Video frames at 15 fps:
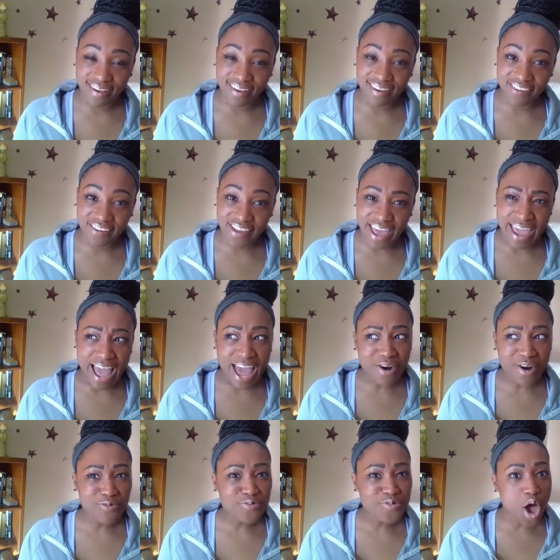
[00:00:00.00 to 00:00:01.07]
okay? I
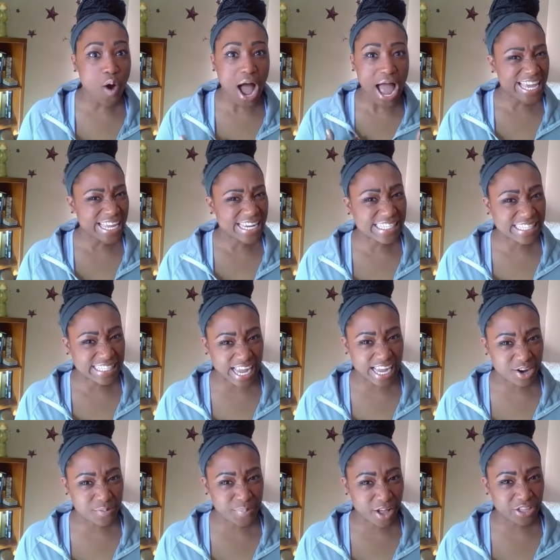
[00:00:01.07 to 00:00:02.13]
don't know, I get
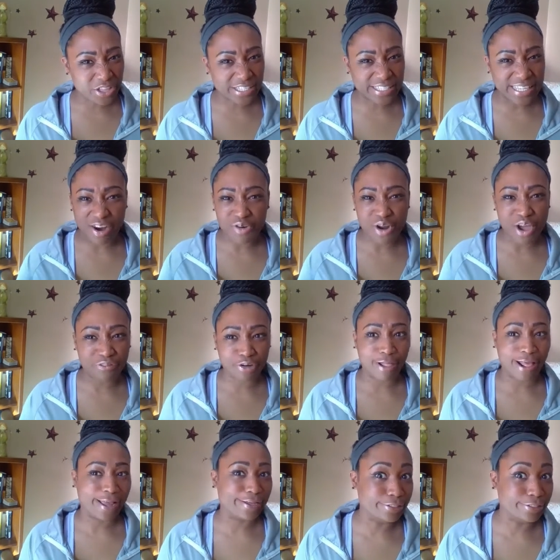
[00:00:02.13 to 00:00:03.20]
excited about this. I don't know if you're like,